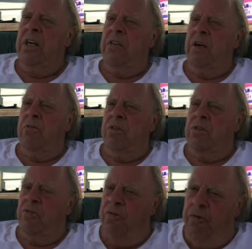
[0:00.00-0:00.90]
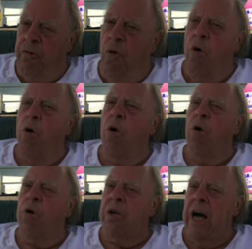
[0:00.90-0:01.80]
There was
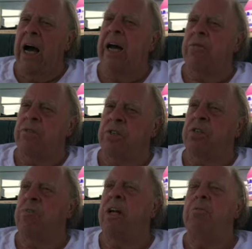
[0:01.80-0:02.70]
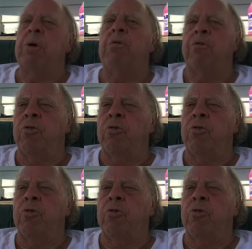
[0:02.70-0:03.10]
4 times as many people.